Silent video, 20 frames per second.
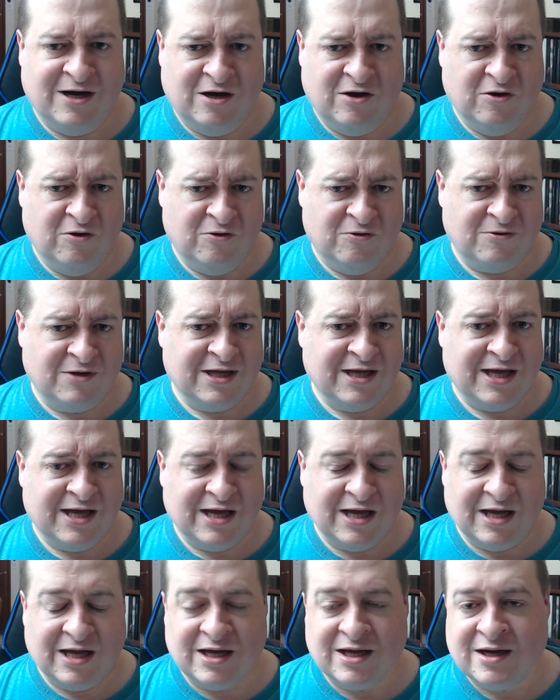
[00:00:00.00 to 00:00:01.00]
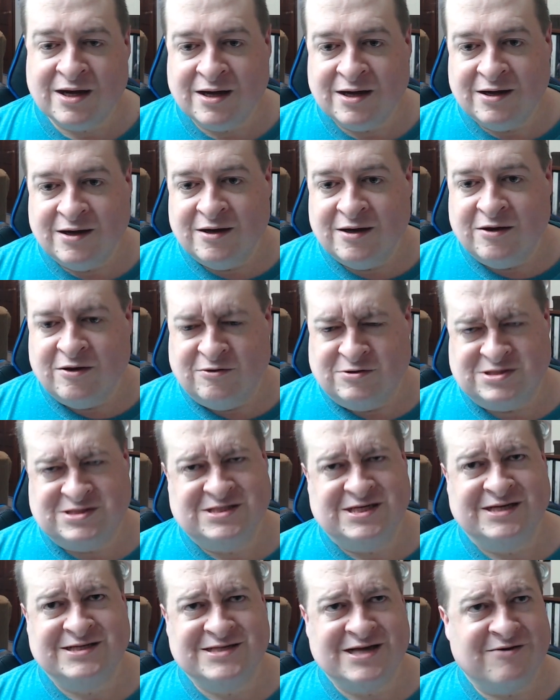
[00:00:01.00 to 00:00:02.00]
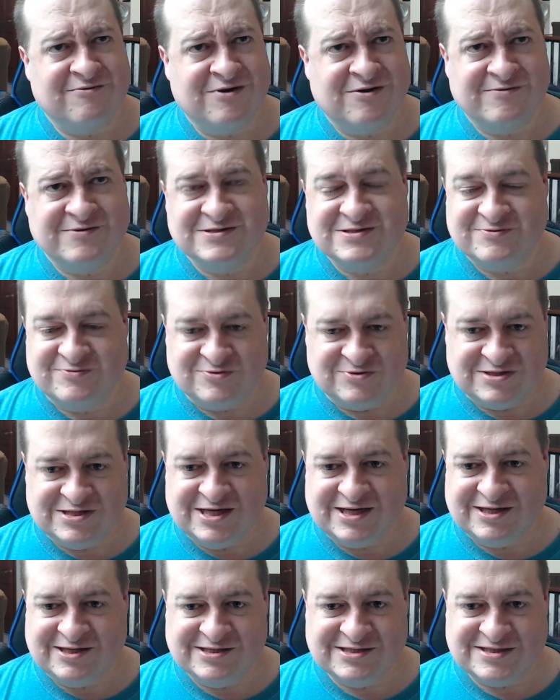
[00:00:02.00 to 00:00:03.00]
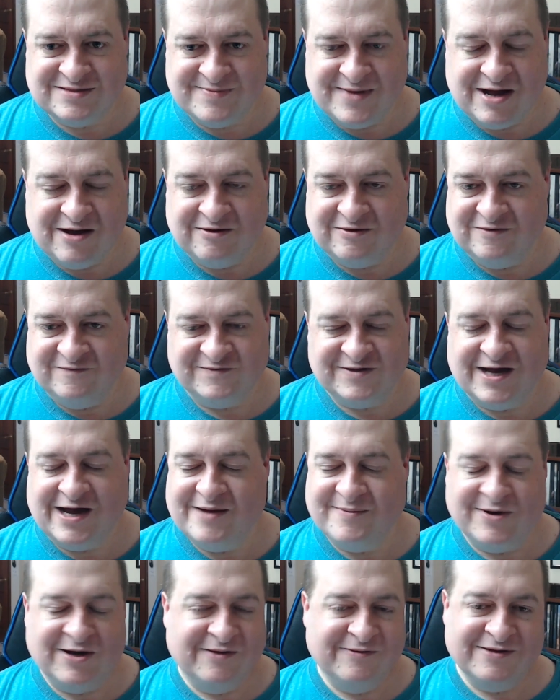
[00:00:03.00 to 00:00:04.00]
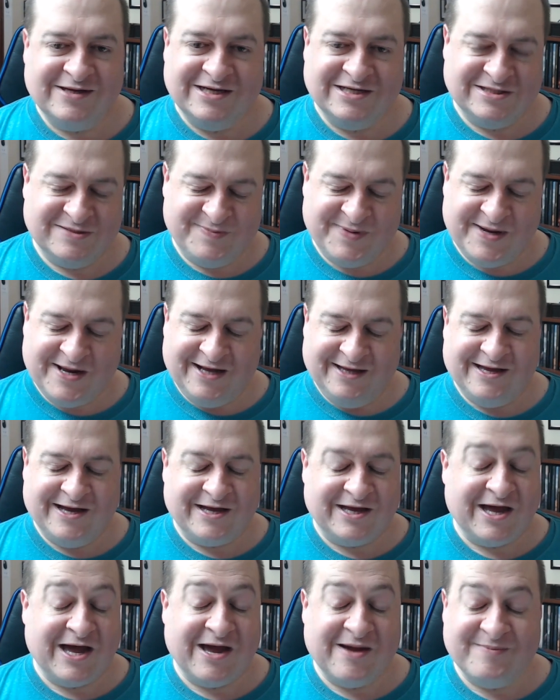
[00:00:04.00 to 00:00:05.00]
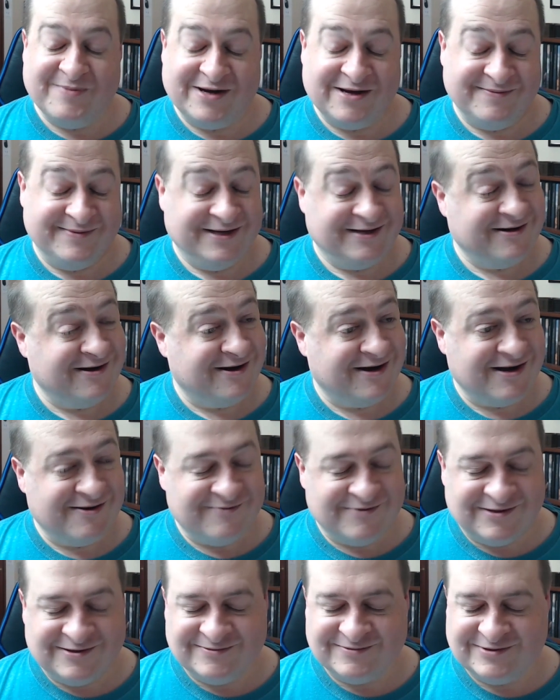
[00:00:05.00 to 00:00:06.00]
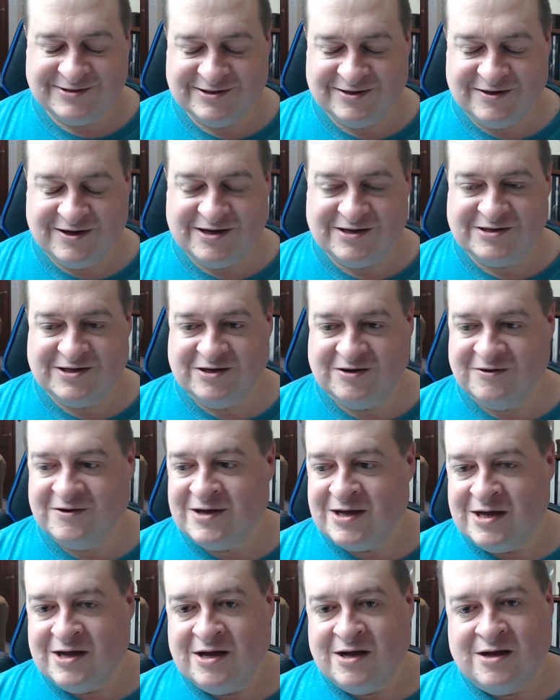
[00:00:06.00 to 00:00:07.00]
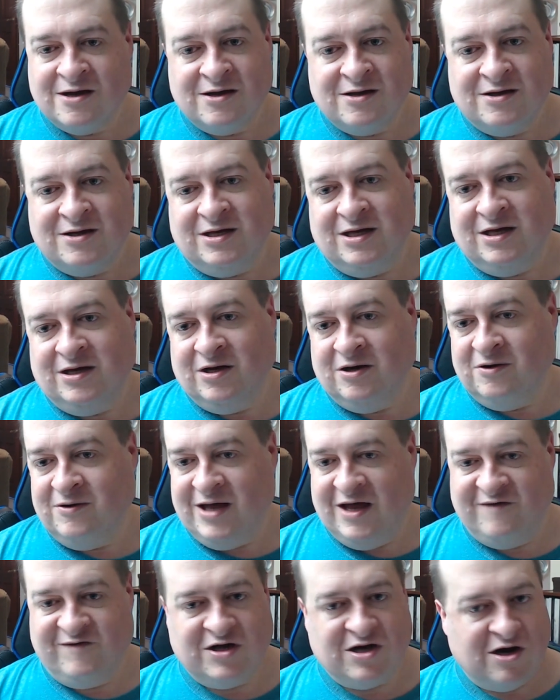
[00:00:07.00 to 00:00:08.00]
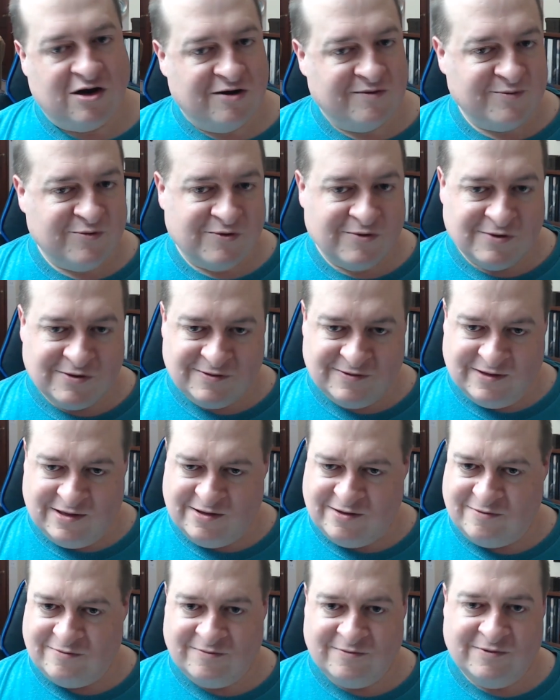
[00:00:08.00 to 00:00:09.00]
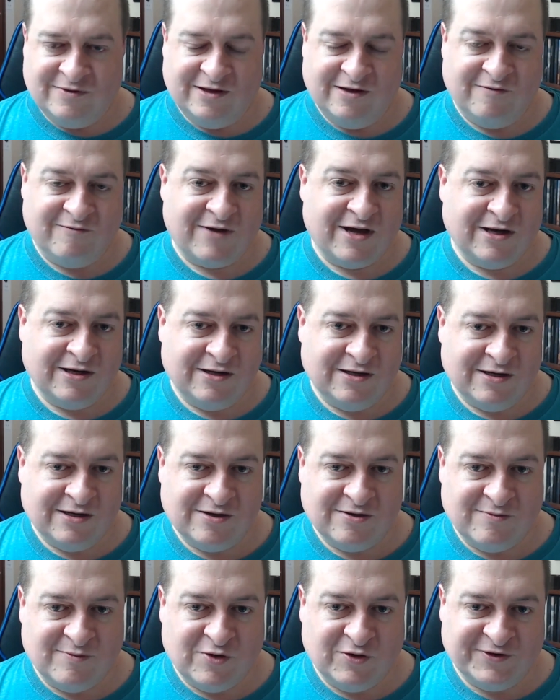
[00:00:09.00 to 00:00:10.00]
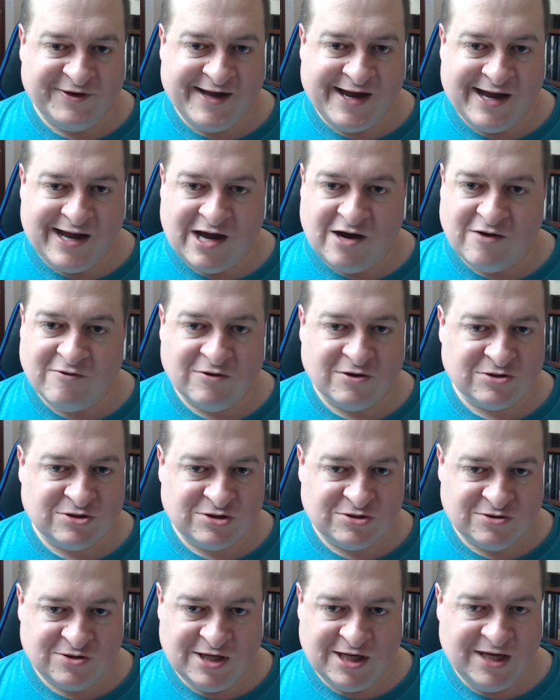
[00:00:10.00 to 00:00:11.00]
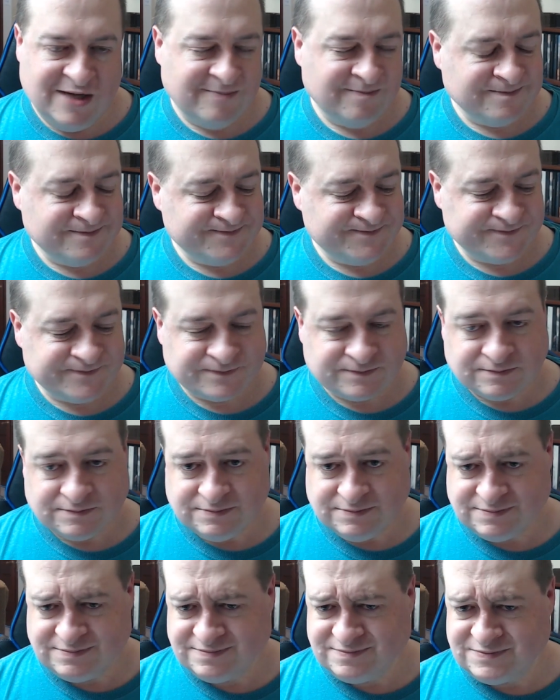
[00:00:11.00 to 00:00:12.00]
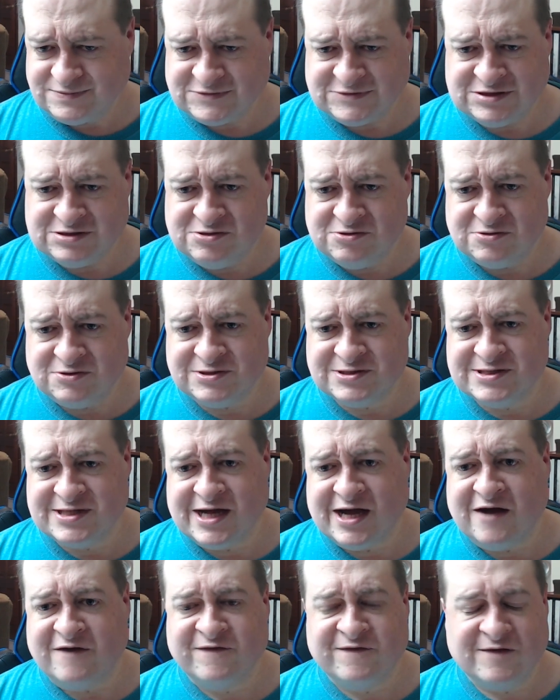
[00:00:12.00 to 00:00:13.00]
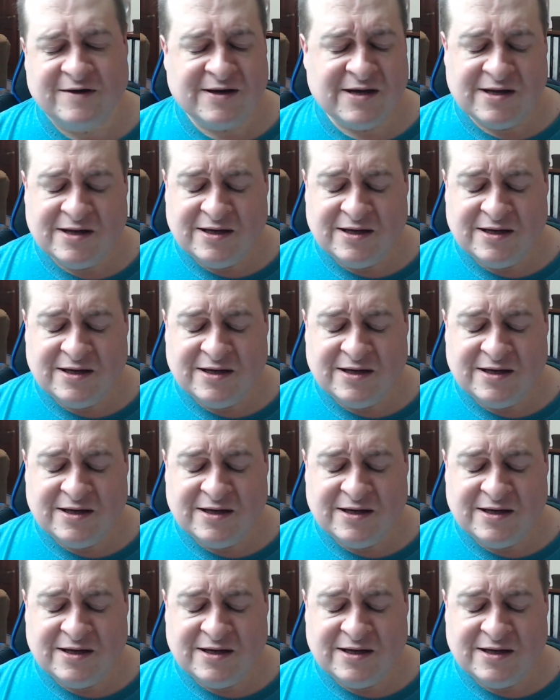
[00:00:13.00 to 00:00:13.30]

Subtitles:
Okay. Or 6 hours. What was a ridiculous amount of time he spent on that game? But I'm like, all right, well, good on you. Heavy Cardboard, they're running another multi-hour stream. Cool stuff.